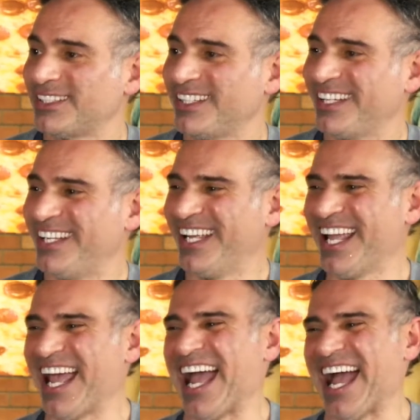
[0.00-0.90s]
Oh, the
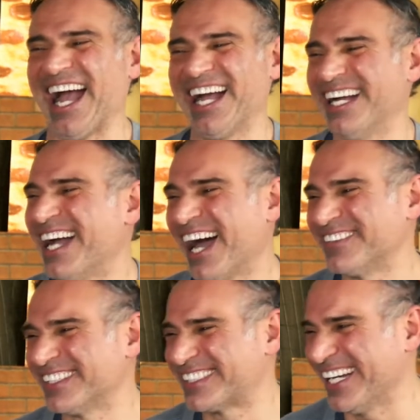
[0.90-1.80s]
bench. I'm
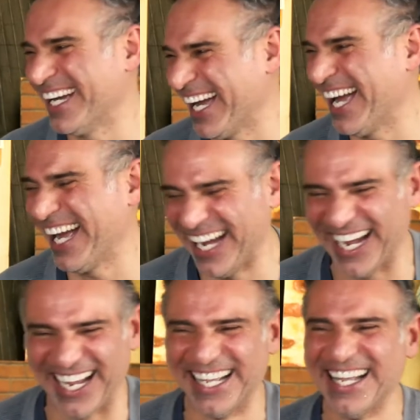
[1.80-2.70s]
just kidding. That's a good
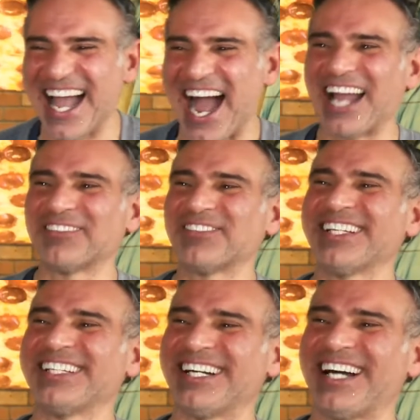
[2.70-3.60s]
spot. I
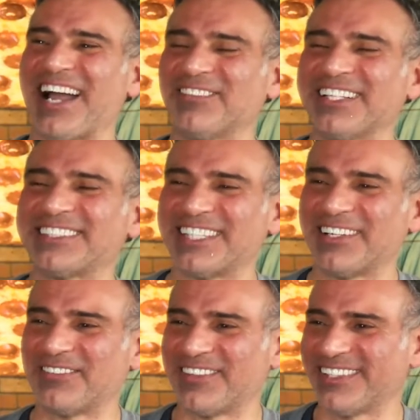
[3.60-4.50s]
played
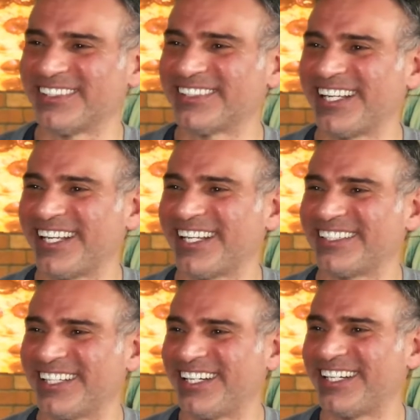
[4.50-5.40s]
center field,
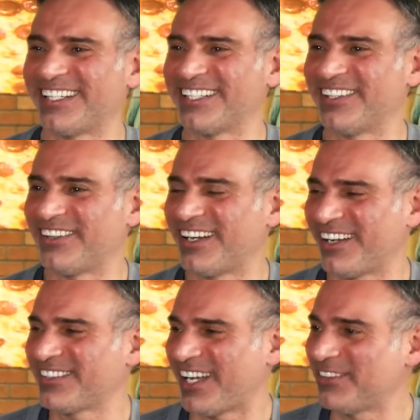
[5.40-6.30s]
and I
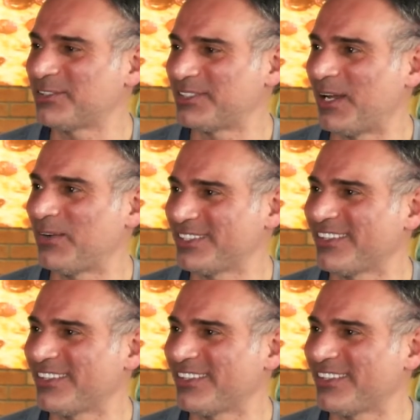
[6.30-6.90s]
was